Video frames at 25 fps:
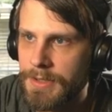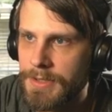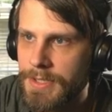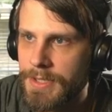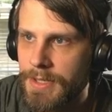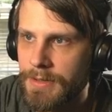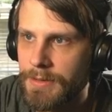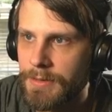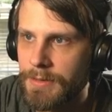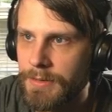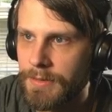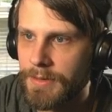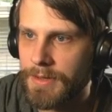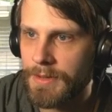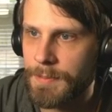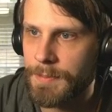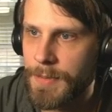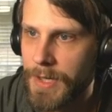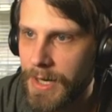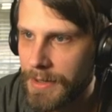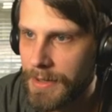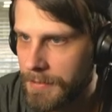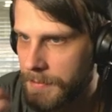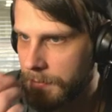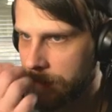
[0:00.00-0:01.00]
So they're
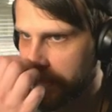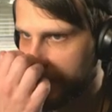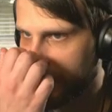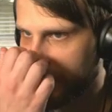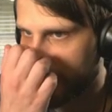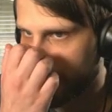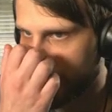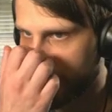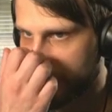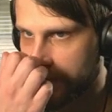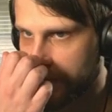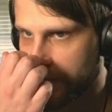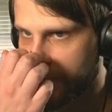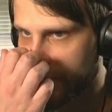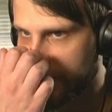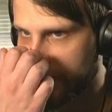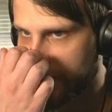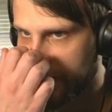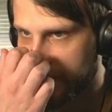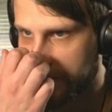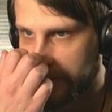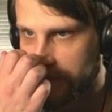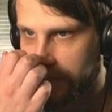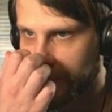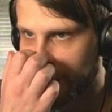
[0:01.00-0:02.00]
probably gonna
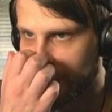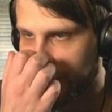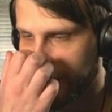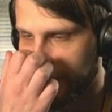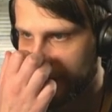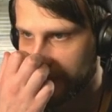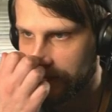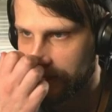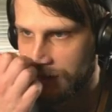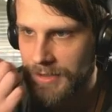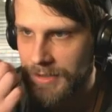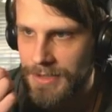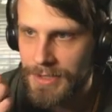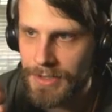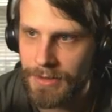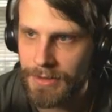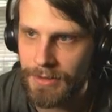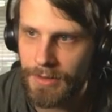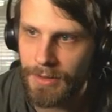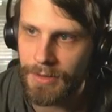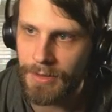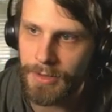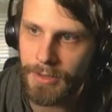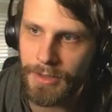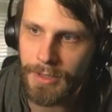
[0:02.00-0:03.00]
Introduction to Annihilation
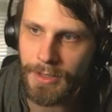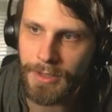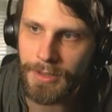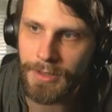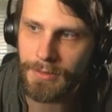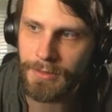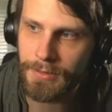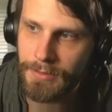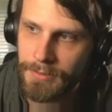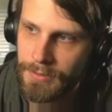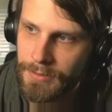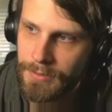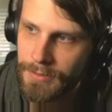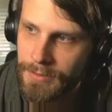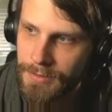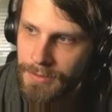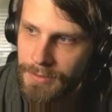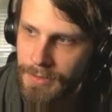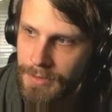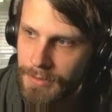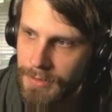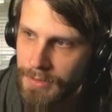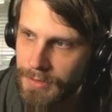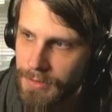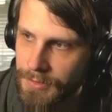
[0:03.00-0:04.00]
on
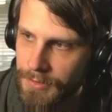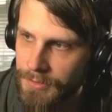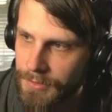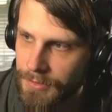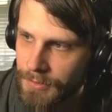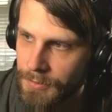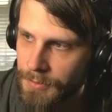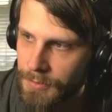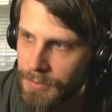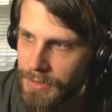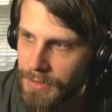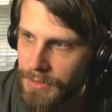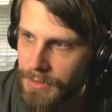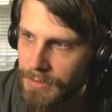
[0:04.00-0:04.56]
the Zariel,